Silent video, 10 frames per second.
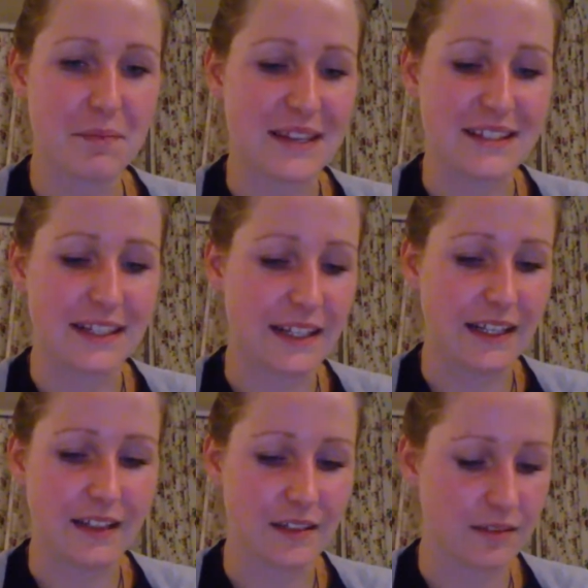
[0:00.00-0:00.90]

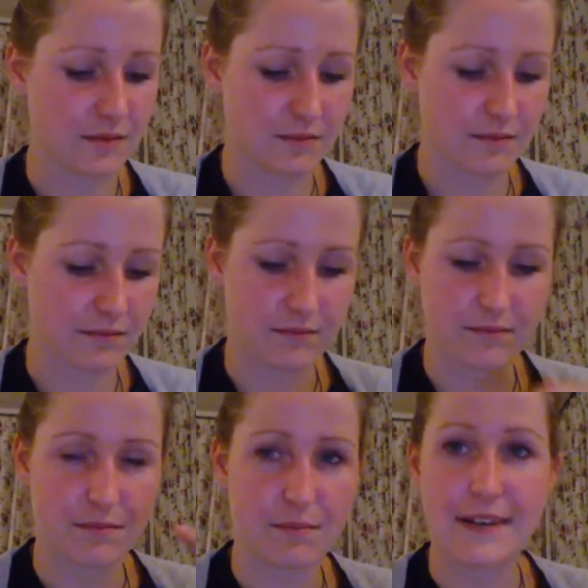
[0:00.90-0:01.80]
basically
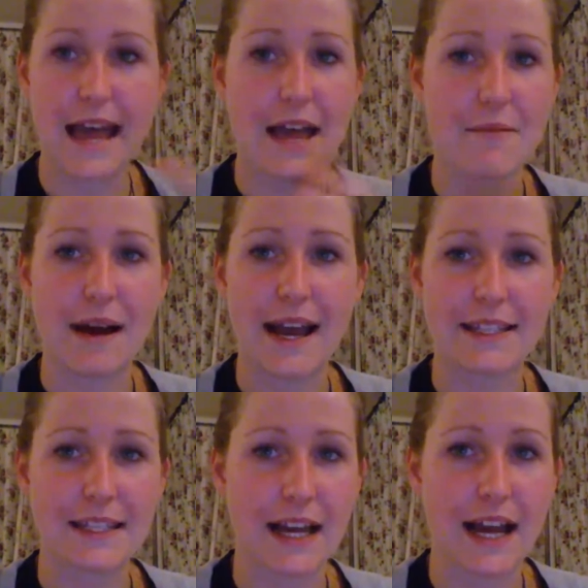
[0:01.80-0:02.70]
plan my
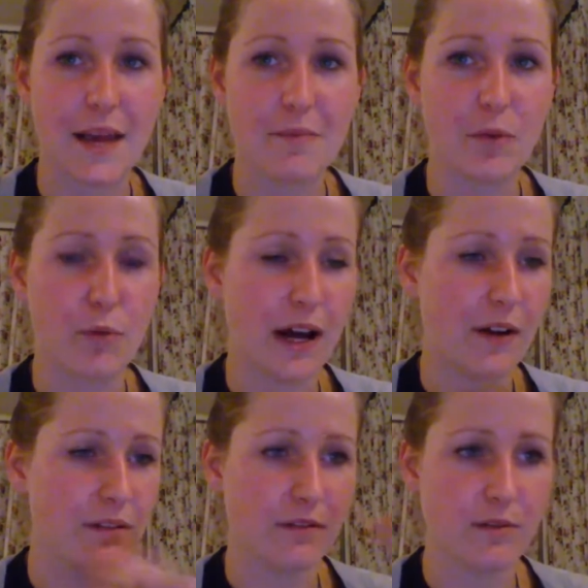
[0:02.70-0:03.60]
time
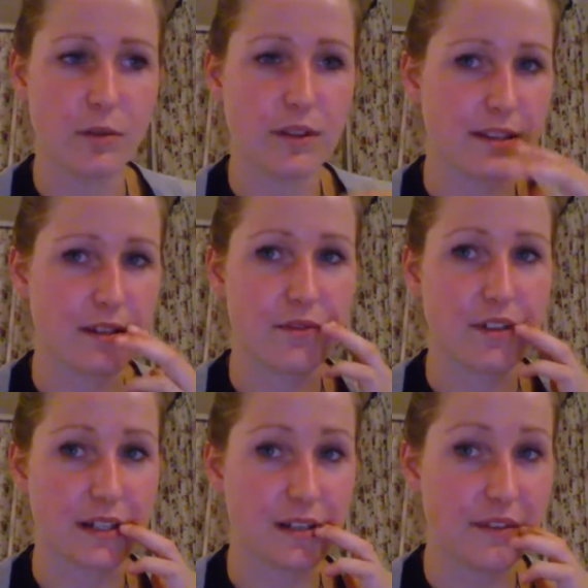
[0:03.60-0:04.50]
around all these
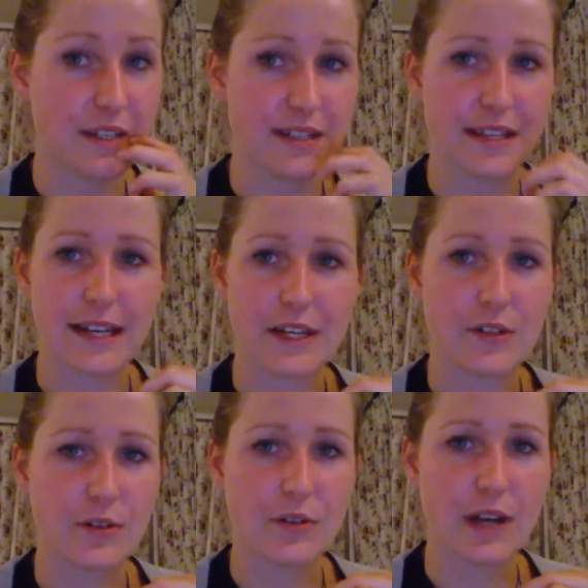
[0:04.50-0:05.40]
different activities that I
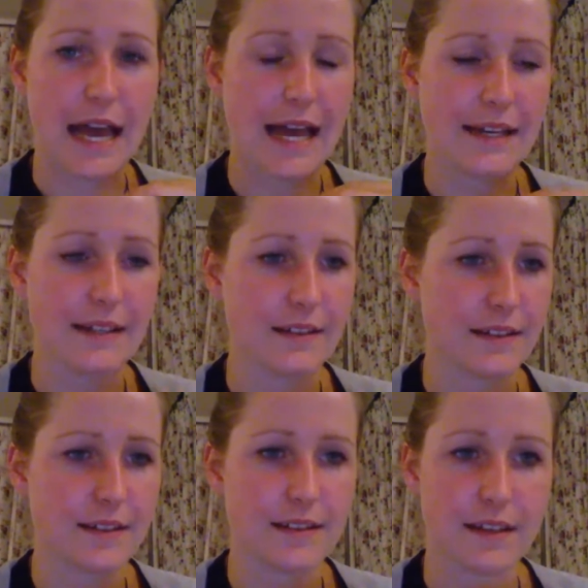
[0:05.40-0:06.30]
do, and
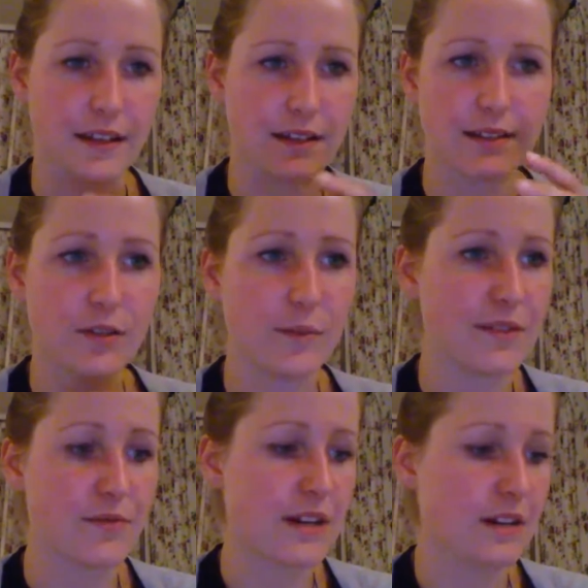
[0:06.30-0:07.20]
it's like so
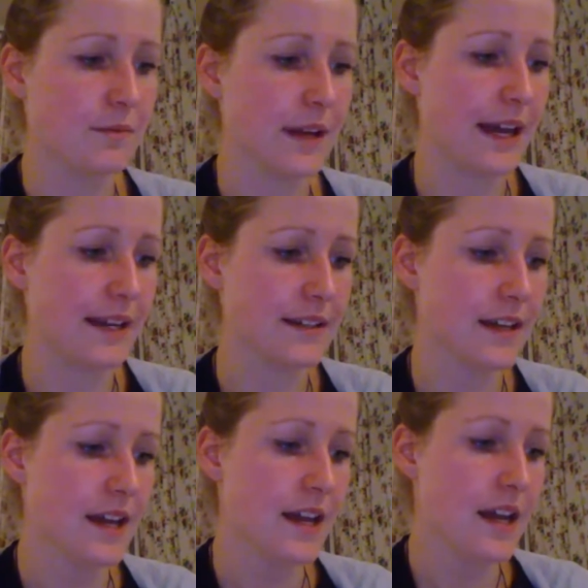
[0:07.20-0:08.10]
much freedom, and
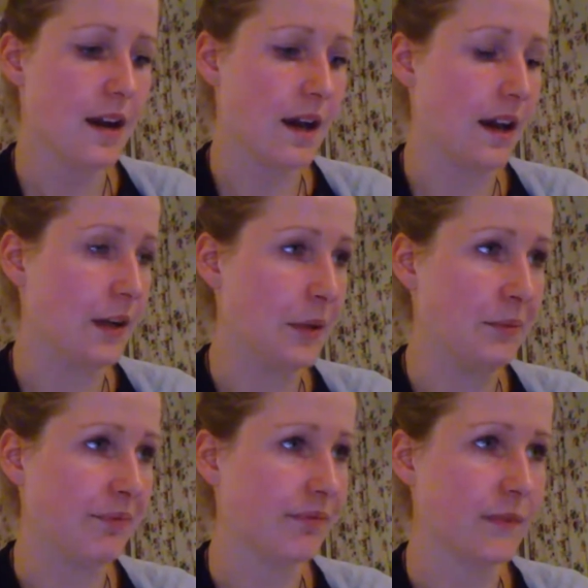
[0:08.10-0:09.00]

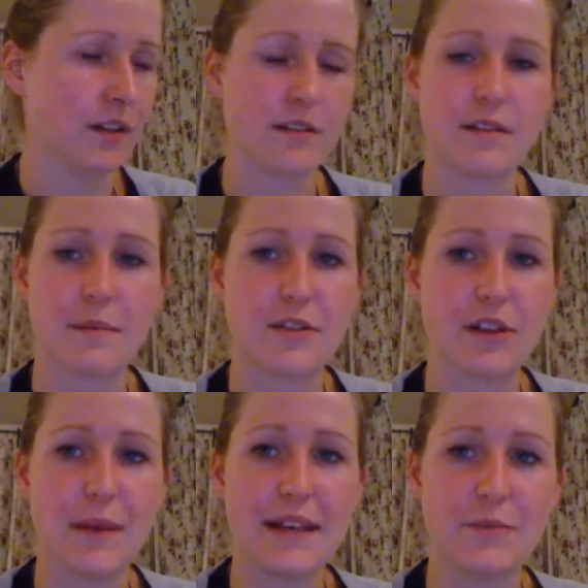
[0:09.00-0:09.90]
it's
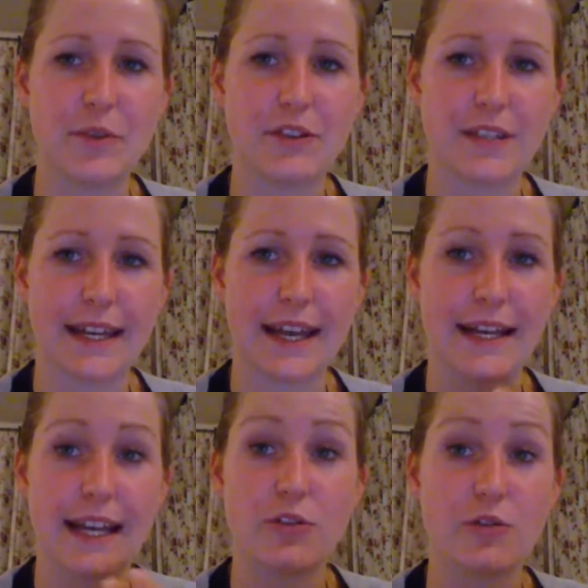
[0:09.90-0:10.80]
absolutely amazing because I
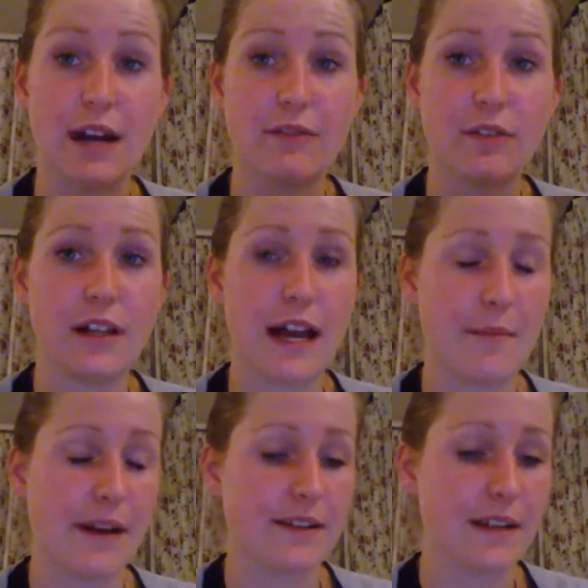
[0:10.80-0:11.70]
get to travel.
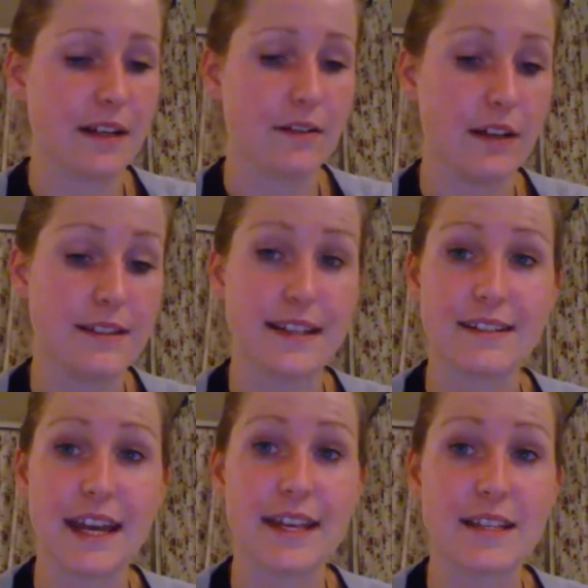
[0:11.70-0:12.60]
I'm actually in 6
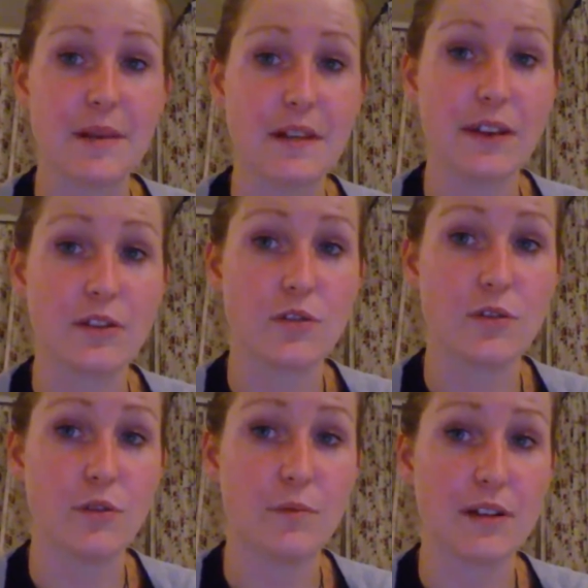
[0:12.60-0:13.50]
days I'm leaving
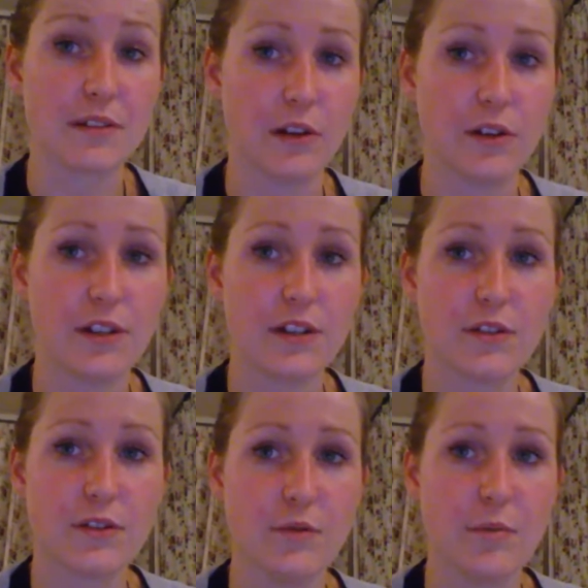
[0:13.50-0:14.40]
to Barcelona
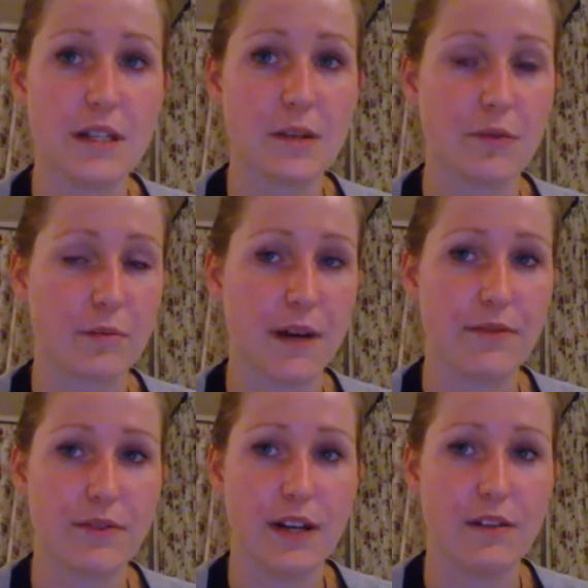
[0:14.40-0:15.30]
to meet up with my
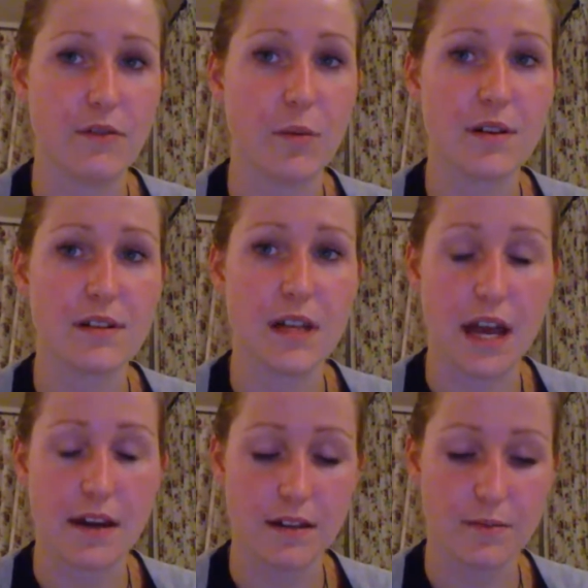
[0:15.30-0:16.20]
friend Robert
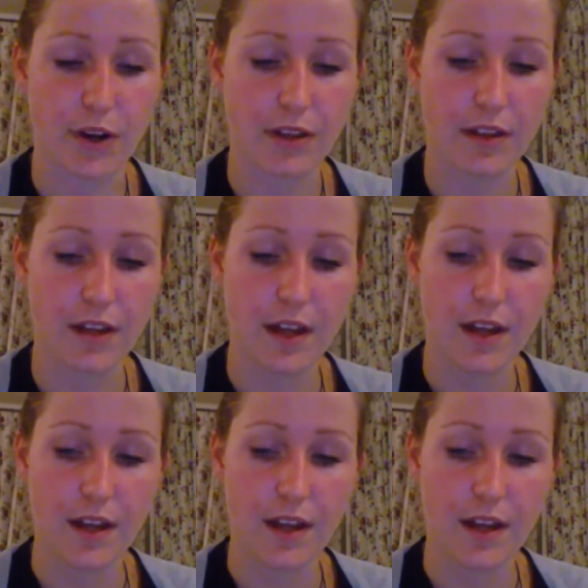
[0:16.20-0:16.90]
and his brother.